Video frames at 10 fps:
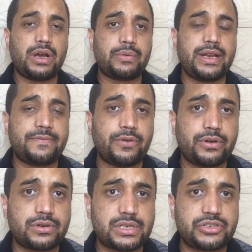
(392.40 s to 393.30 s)
are waiting for
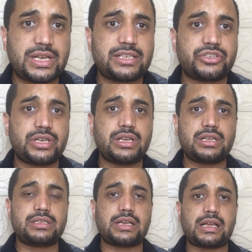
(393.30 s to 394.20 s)
your
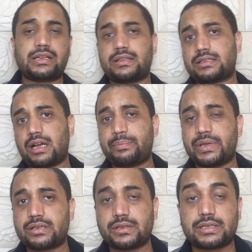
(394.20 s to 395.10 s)
suggestions regarding the
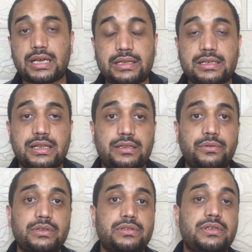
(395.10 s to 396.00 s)
topics or the titles that you
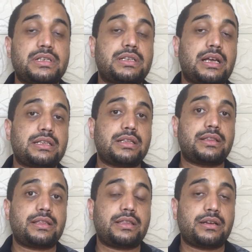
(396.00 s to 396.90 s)
want us to discuss in
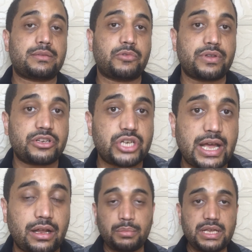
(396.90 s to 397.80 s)
the third book in the
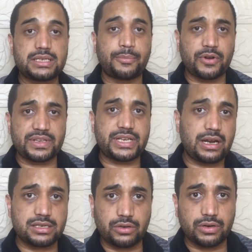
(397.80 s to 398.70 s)
channel. Please support the
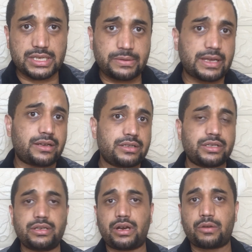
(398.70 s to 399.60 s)
channel strongly so we can
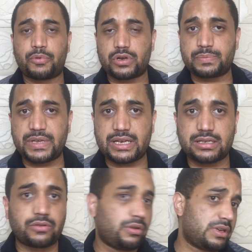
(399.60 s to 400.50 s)
continue our prosperous
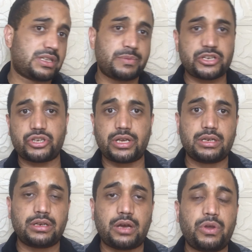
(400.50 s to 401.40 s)
and glorious
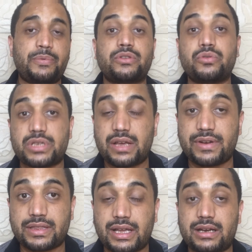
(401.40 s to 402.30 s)
mission. We produce
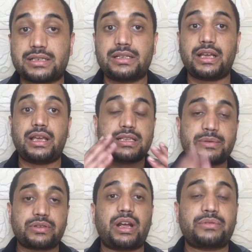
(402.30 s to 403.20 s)
every Thursday.
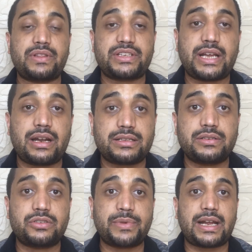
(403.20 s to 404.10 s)
Subscribe to the channel at
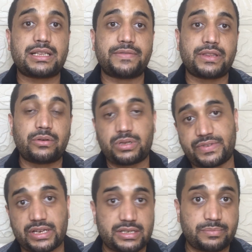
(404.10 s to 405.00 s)
YouTube and activate the
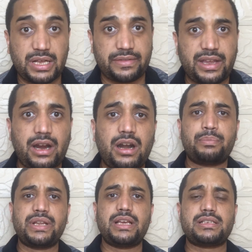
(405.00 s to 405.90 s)
notifications bell there.
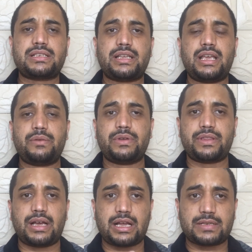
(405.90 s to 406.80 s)
Please stay
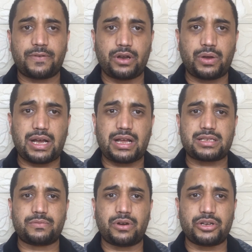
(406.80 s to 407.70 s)
with us, follow
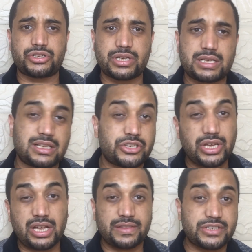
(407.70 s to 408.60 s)
us, watch us, and
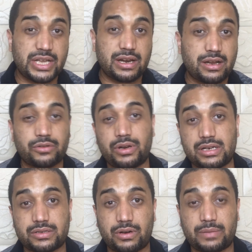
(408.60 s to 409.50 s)
share the channel on all
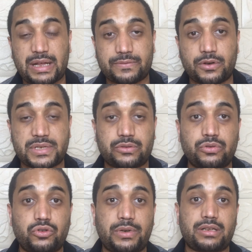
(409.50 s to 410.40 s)
electronic platforms at
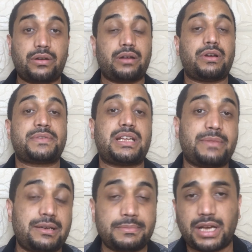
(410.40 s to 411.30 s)
YouTube, electronic website,
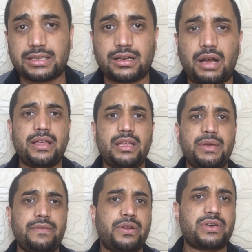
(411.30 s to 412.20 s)
MANWIM.com,
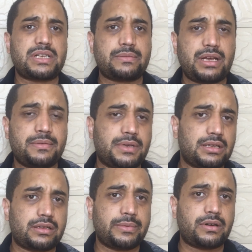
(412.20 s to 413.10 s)
email viewers at
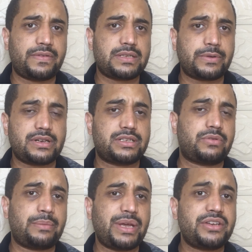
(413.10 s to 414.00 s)
MANWIM.com, and our Facebook and
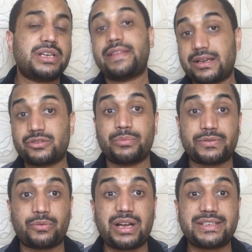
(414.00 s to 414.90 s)
Instagram pages. Thank you so
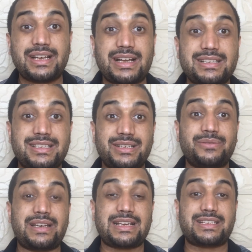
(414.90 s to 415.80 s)
much for watching us. See
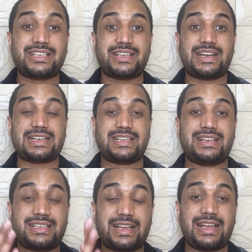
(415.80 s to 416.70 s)
you in next session next
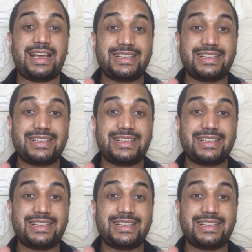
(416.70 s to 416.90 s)
Thursday, and